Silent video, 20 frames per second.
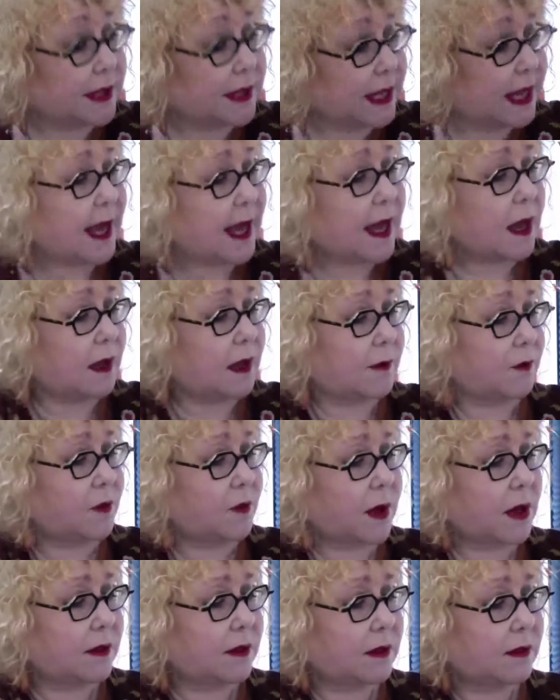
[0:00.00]
Yeah,
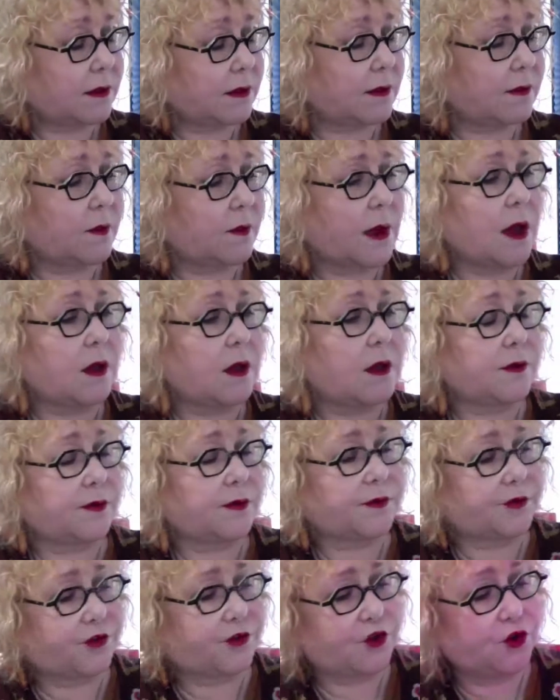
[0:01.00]
well,
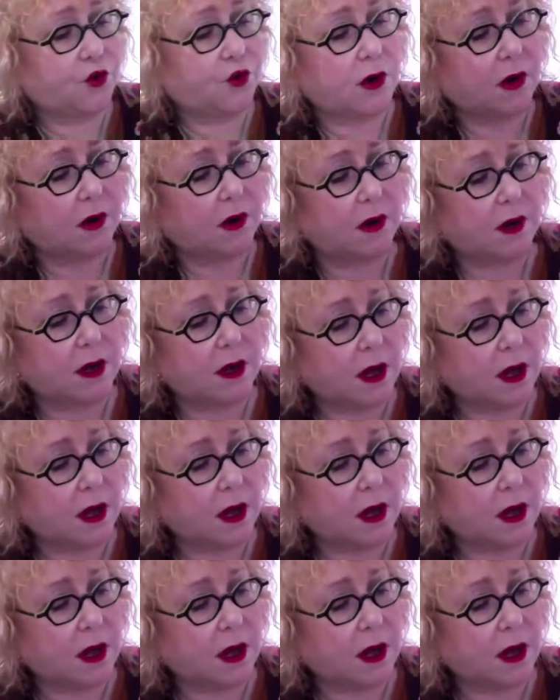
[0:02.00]
sure.